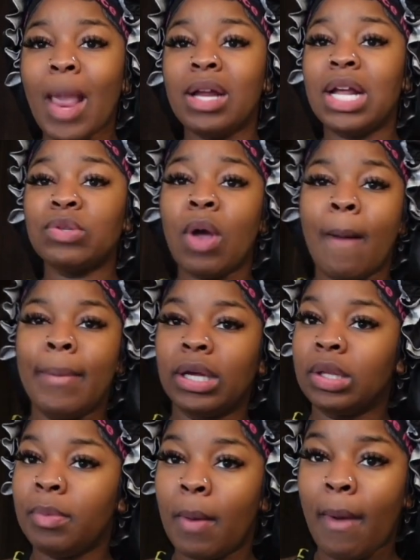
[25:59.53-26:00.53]
That's why I
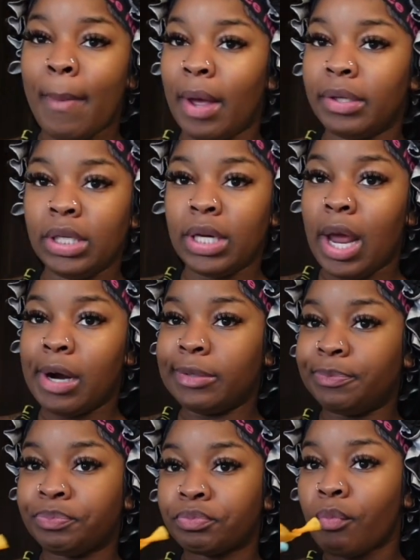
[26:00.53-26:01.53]
barely be on my balcony
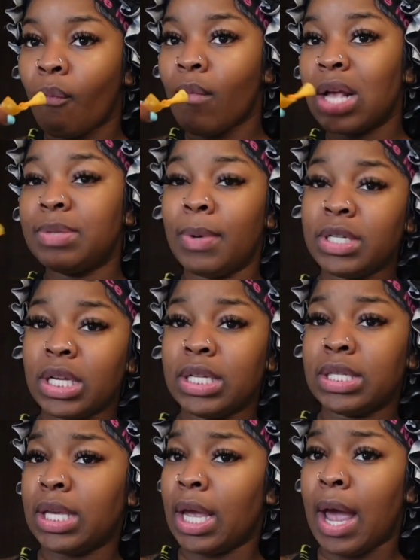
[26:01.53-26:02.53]
now, especially
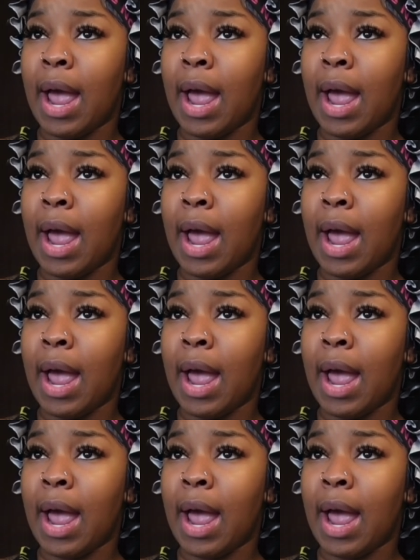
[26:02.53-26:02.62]
because it's getting